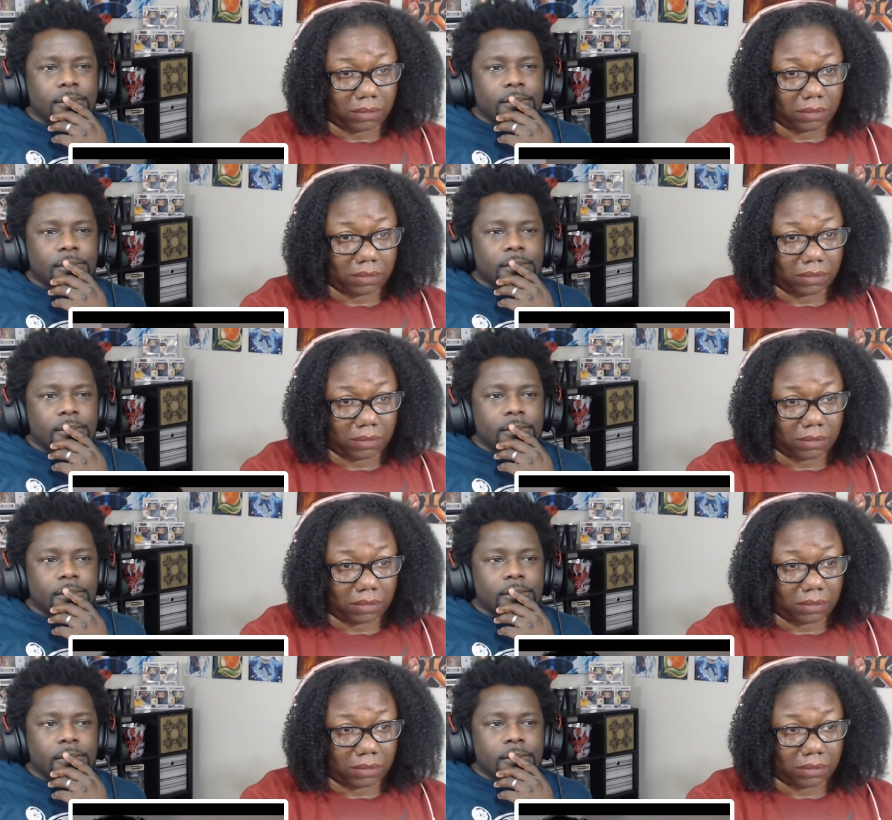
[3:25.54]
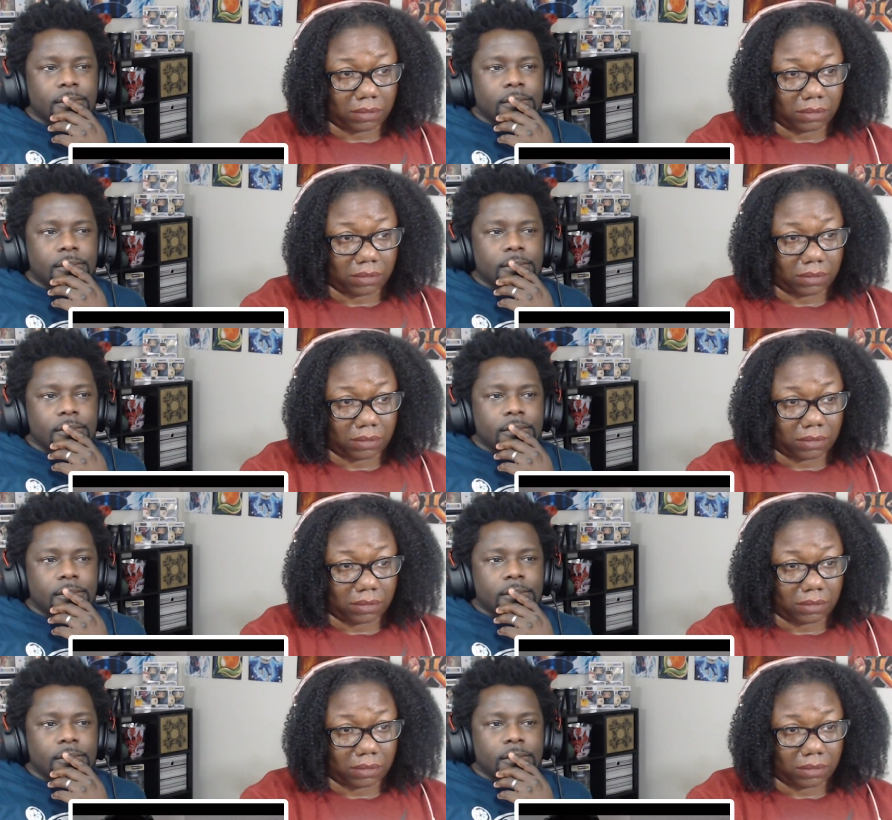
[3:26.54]

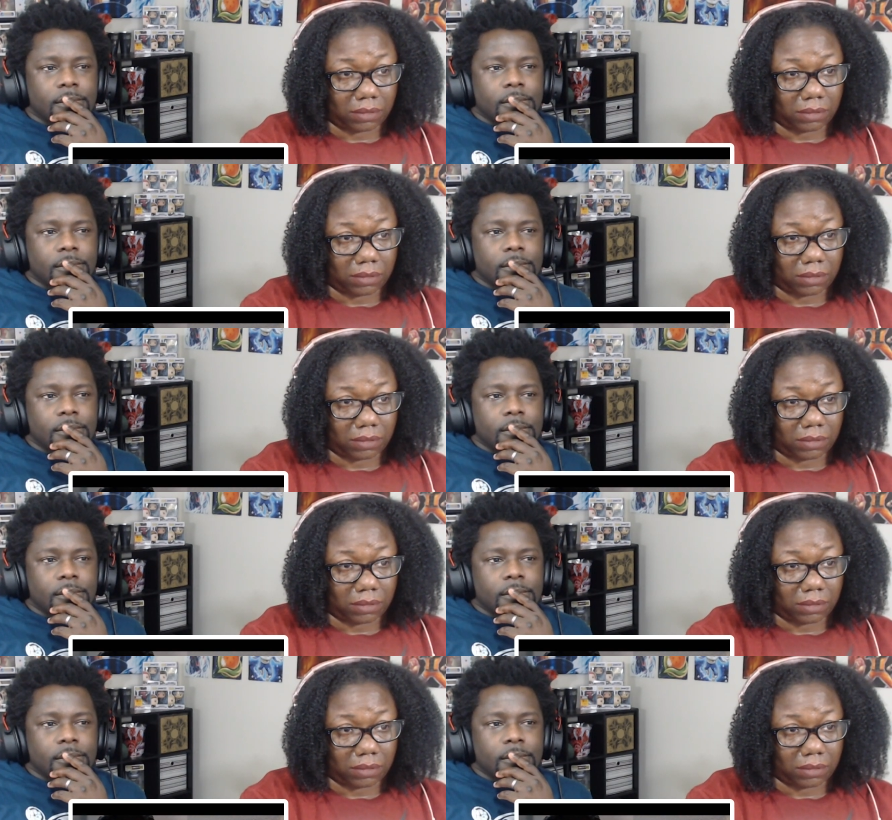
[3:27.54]
No one is speaking in this clip.